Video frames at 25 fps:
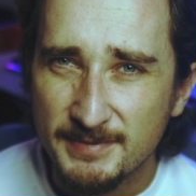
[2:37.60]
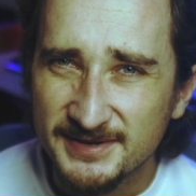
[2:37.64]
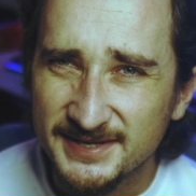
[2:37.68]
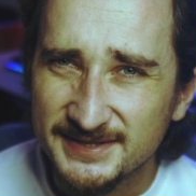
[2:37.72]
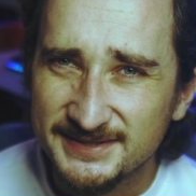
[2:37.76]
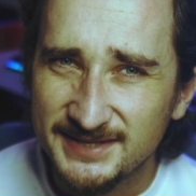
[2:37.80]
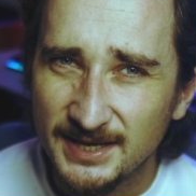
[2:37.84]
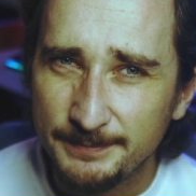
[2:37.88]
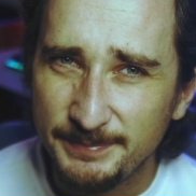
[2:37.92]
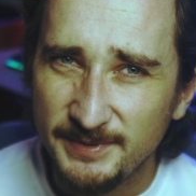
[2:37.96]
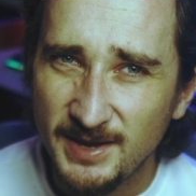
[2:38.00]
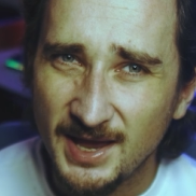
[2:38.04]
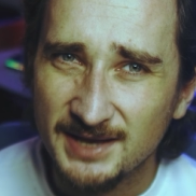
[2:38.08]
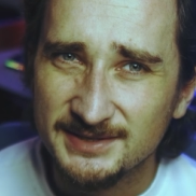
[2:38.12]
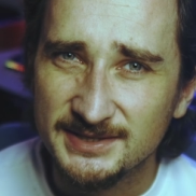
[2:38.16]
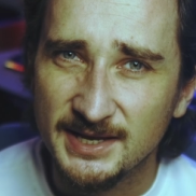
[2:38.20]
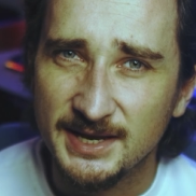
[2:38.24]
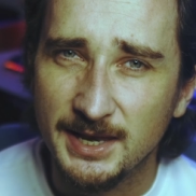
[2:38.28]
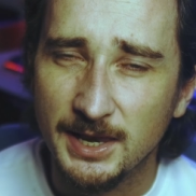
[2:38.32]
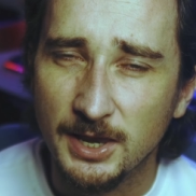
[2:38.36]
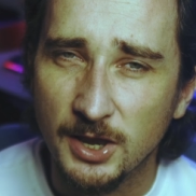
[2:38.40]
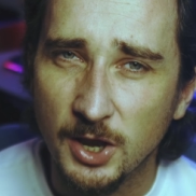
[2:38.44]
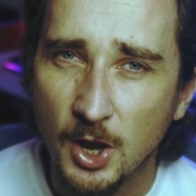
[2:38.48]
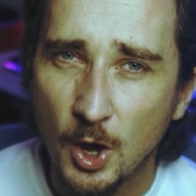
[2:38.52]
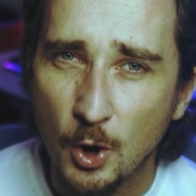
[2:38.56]
Mississippi has a
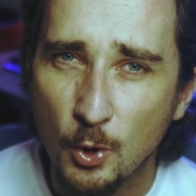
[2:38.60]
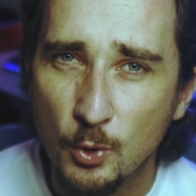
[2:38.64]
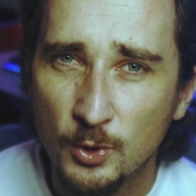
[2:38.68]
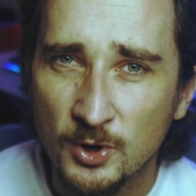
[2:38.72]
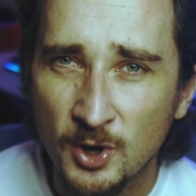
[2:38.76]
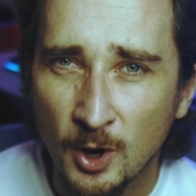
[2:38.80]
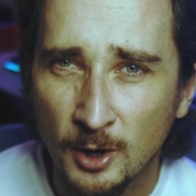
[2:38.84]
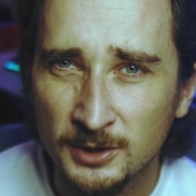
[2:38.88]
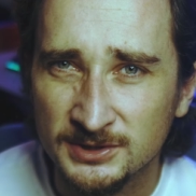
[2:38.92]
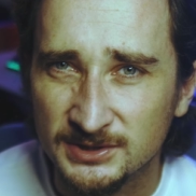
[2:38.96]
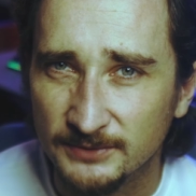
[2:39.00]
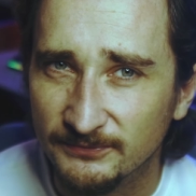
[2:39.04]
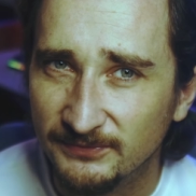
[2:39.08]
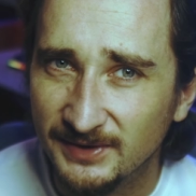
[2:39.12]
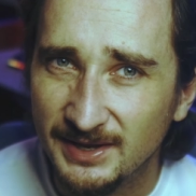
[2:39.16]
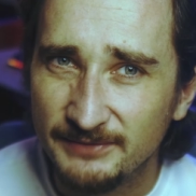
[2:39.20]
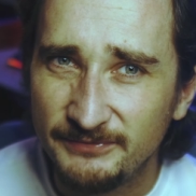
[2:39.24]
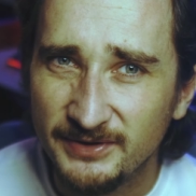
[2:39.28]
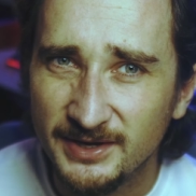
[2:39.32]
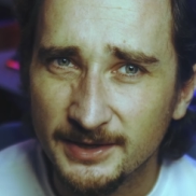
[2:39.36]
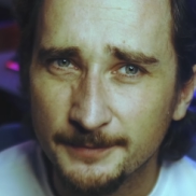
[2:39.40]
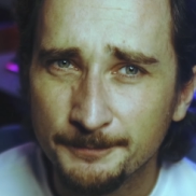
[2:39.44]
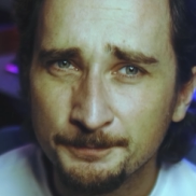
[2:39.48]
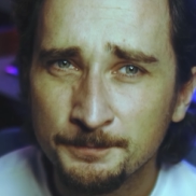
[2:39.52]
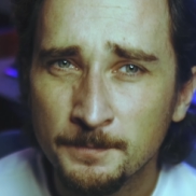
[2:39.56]
low cost of
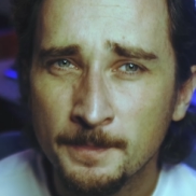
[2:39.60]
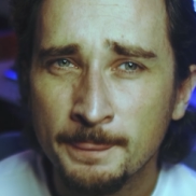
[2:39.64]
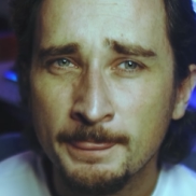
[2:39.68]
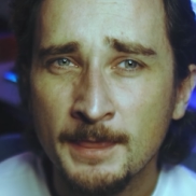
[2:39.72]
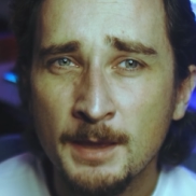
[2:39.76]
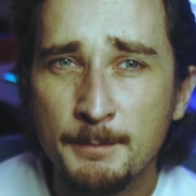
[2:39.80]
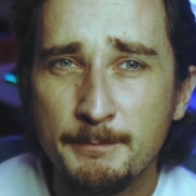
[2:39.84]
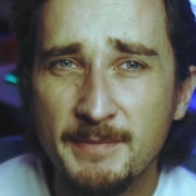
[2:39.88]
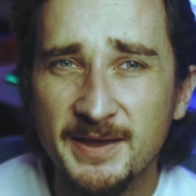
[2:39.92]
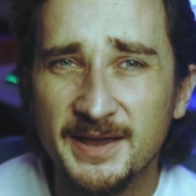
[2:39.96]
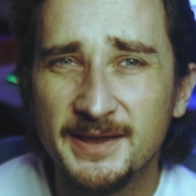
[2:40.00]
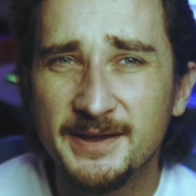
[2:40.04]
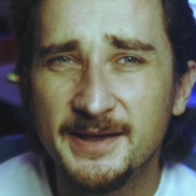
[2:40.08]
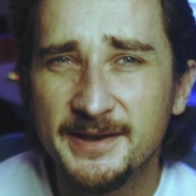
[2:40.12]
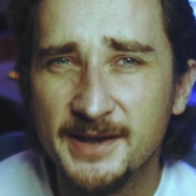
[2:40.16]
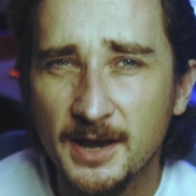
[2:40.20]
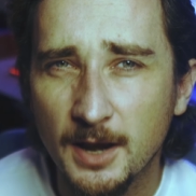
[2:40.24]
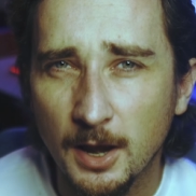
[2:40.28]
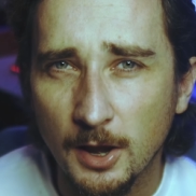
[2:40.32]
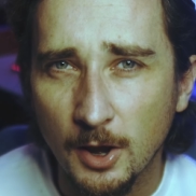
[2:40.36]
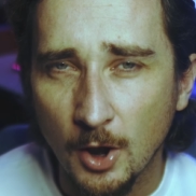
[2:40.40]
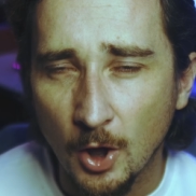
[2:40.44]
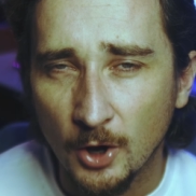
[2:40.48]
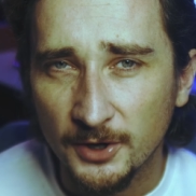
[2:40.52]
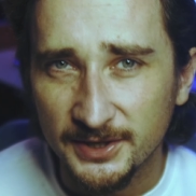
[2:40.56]
living, making it a
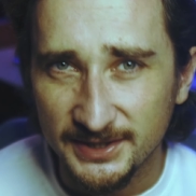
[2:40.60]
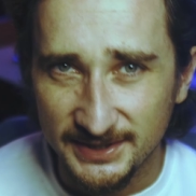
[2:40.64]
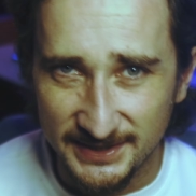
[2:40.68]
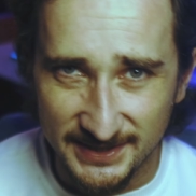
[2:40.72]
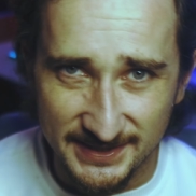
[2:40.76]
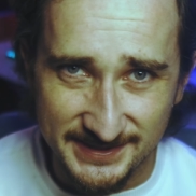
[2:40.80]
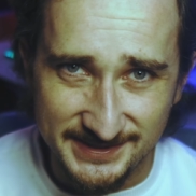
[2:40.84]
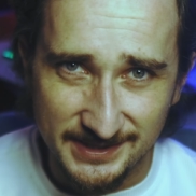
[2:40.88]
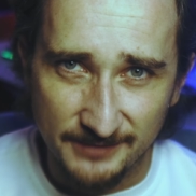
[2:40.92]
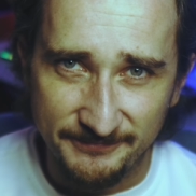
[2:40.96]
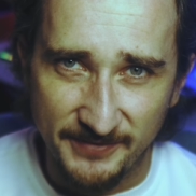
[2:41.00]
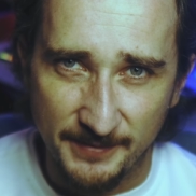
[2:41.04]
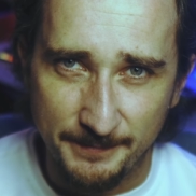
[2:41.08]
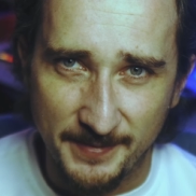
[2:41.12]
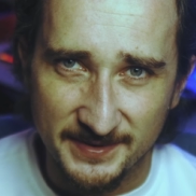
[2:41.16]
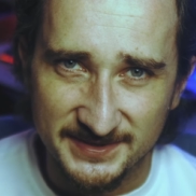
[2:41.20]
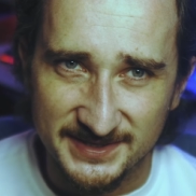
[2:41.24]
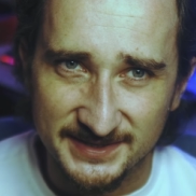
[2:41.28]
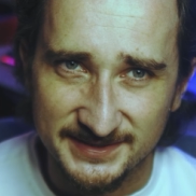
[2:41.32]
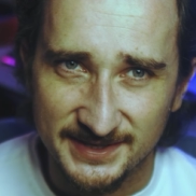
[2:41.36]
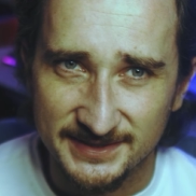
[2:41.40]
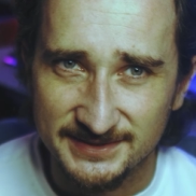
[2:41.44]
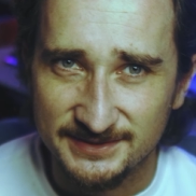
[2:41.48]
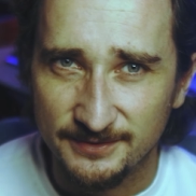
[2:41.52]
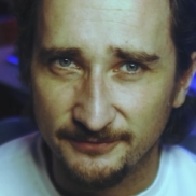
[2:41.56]
lot easier for
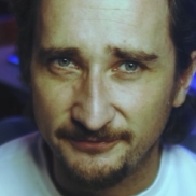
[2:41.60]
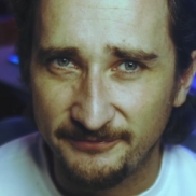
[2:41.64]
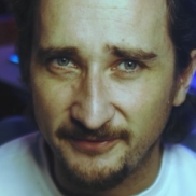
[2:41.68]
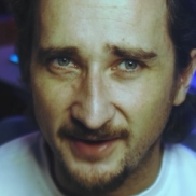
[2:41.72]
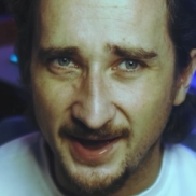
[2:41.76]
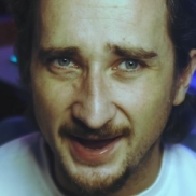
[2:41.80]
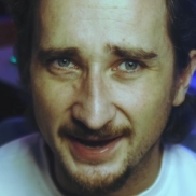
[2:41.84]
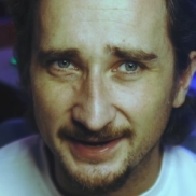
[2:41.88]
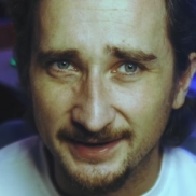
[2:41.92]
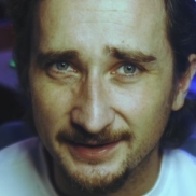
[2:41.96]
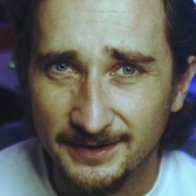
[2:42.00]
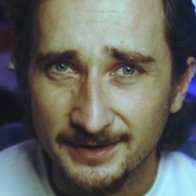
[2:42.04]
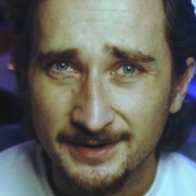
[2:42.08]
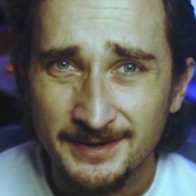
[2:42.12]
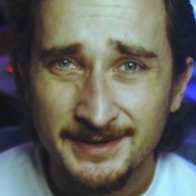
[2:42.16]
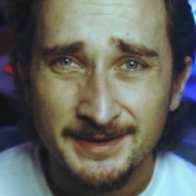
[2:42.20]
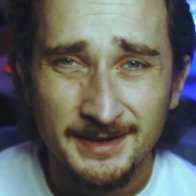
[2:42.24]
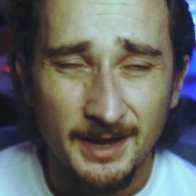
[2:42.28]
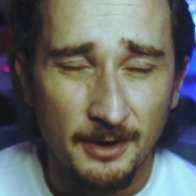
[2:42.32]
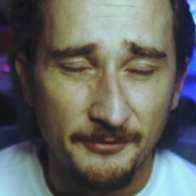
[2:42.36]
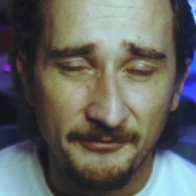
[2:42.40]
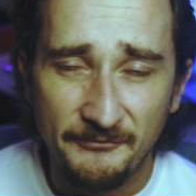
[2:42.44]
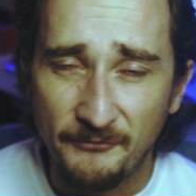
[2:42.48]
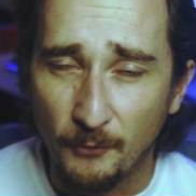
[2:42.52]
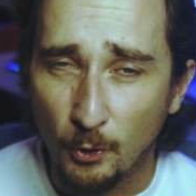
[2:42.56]
businesses to find
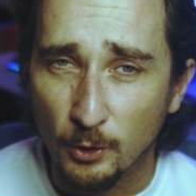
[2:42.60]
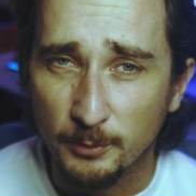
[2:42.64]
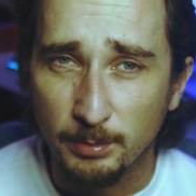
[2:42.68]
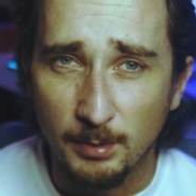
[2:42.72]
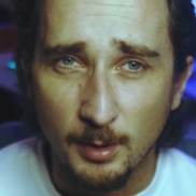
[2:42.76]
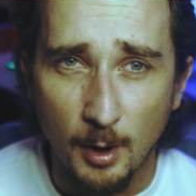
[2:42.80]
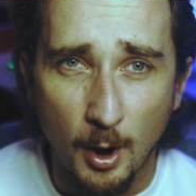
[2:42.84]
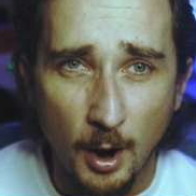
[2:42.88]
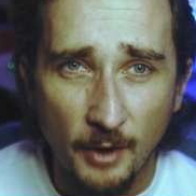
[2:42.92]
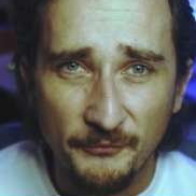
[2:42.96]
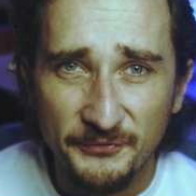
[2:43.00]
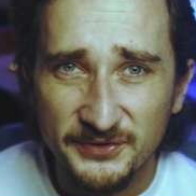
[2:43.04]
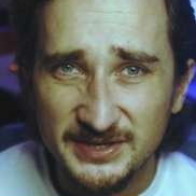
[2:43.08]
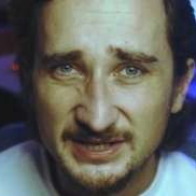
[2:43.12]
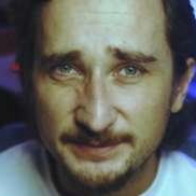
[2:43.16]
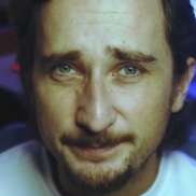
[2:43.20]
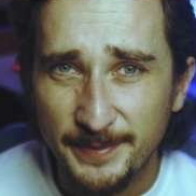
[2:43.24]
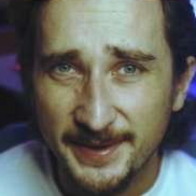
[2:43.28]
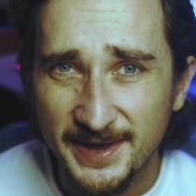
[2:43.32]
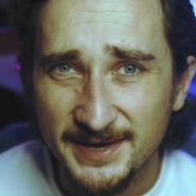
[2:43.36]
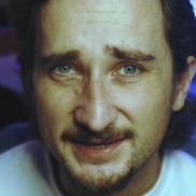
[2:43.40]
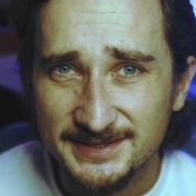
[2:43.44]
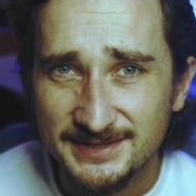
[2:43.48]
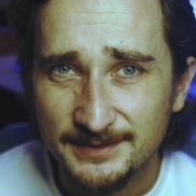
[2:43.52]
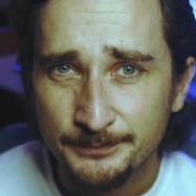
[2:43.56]
affordable office
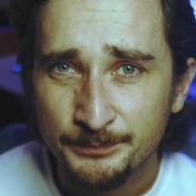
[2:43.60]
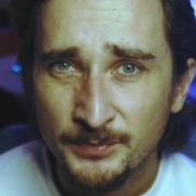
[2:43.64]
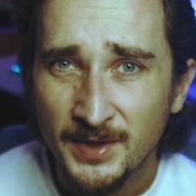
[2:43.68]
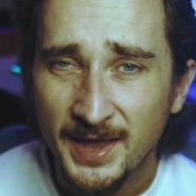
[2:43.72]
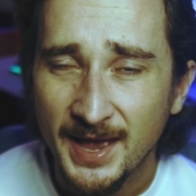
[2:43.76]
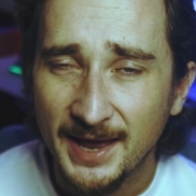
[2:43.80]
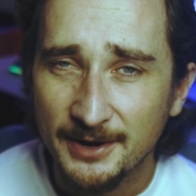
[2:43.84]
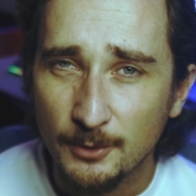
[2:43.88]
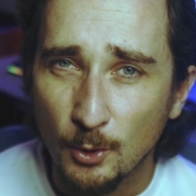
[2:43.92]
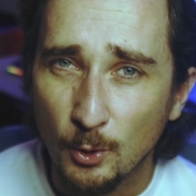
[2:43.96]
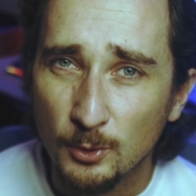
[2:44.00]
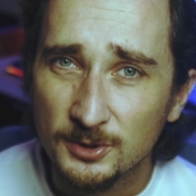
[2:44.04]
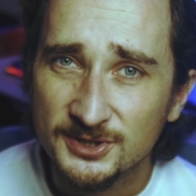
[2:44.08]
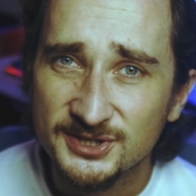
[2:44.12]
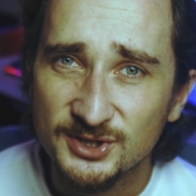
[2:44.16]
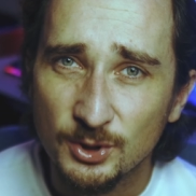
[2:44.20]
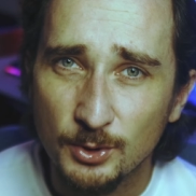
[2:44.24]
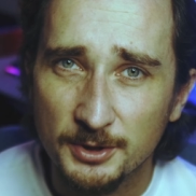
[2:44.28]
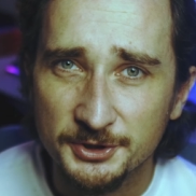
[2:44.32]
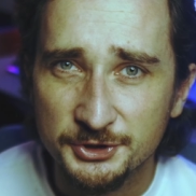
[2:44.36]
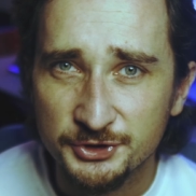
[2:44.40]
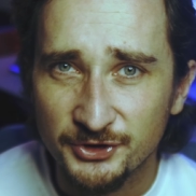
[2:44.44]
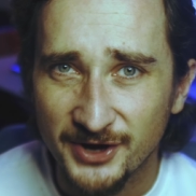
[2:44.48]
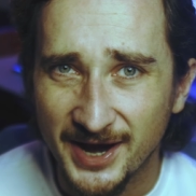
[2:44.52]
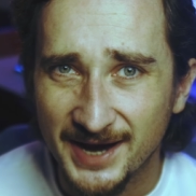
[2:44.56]
space and also
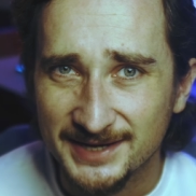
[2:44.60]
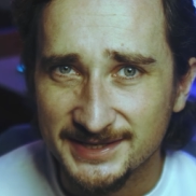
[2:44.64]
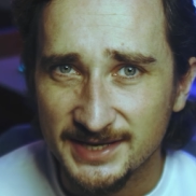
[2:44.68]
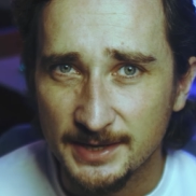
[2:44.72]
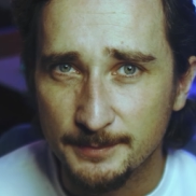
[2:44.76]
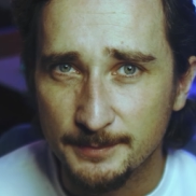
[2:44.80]
attract